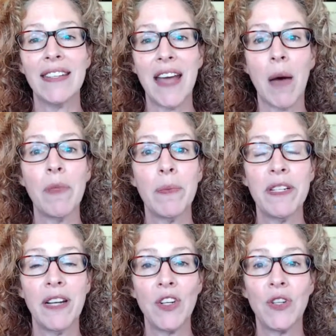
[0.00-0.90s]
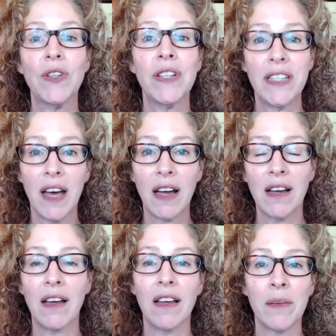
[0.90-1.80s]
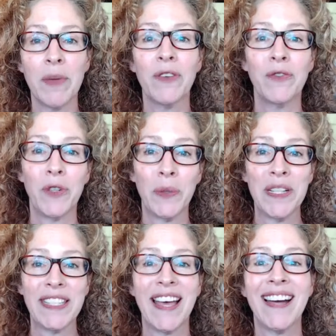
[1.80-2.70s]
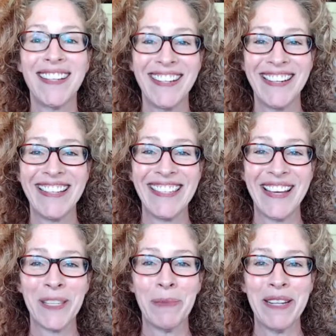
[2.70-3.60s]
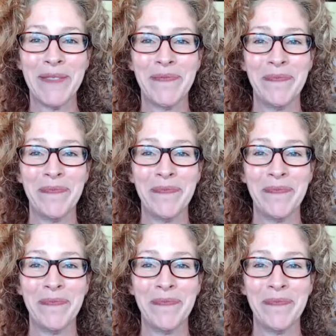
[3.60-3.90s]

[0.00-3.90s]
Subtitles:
tapthepotential.com/assessment.